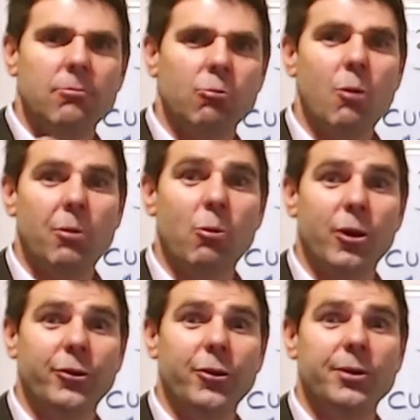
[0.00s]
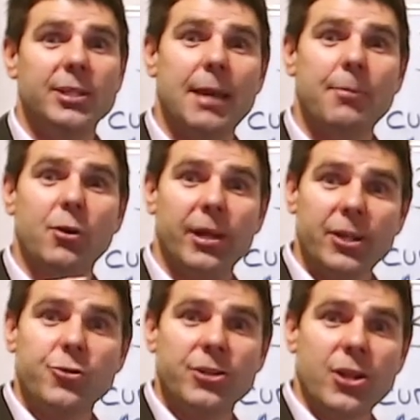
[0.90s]
what we want to do is keep it on
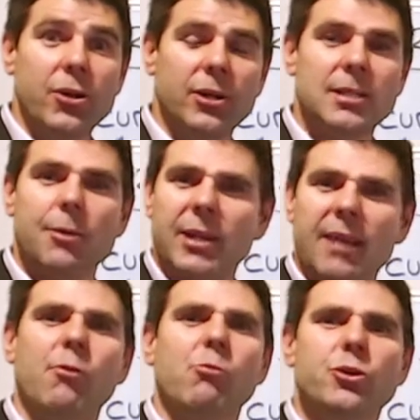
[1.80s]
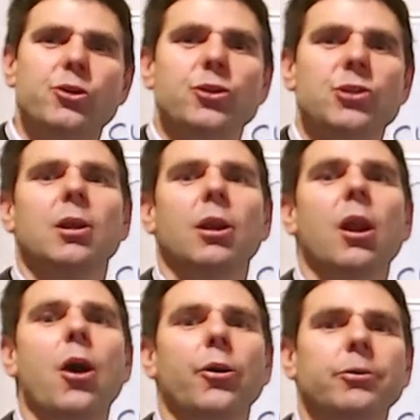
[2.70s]
interest only, so we never reduce the
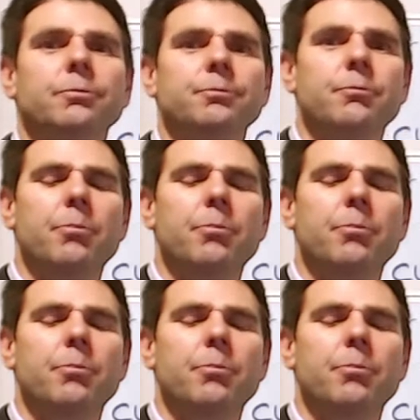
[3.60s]
loan,